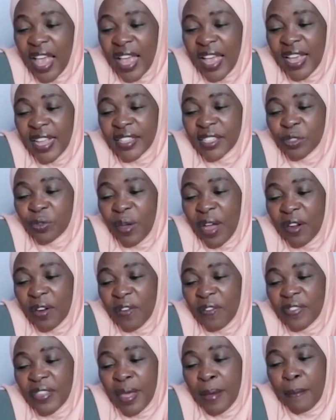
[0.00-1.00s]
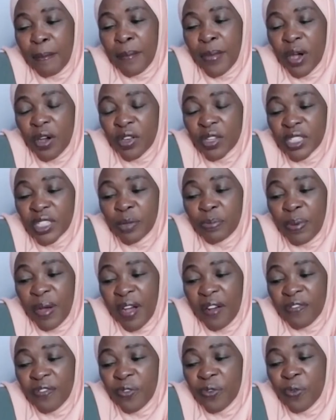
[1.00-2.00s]
It's one of the most
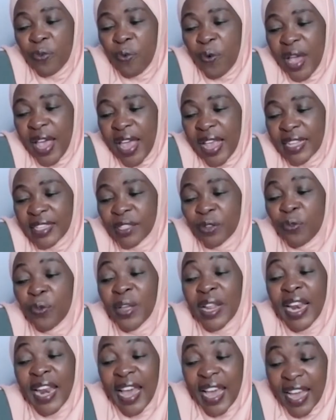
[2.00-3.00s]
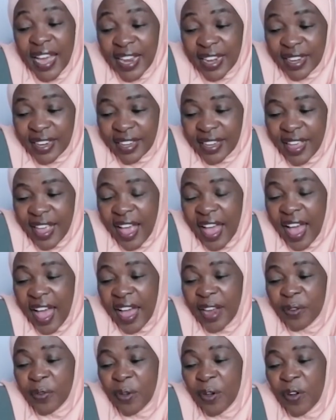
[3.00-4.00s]
powerful ways we learn,
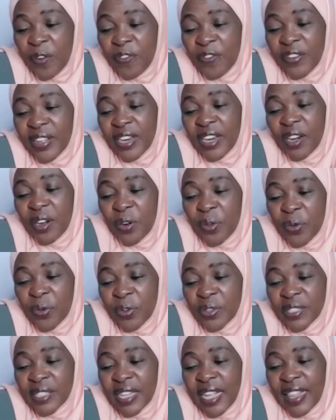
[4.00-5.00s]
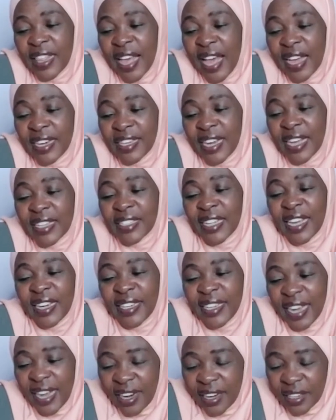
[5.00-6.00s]
and we often lose that as
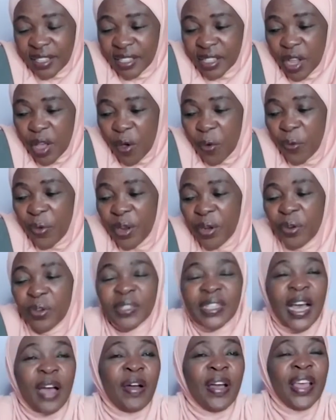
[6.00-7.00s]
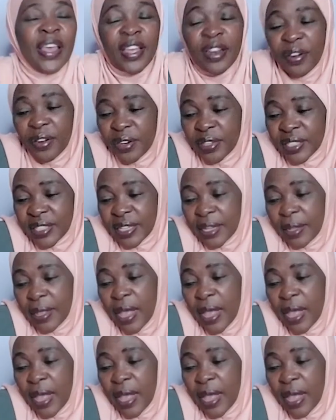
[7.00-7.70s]
adults. We lose our heroes.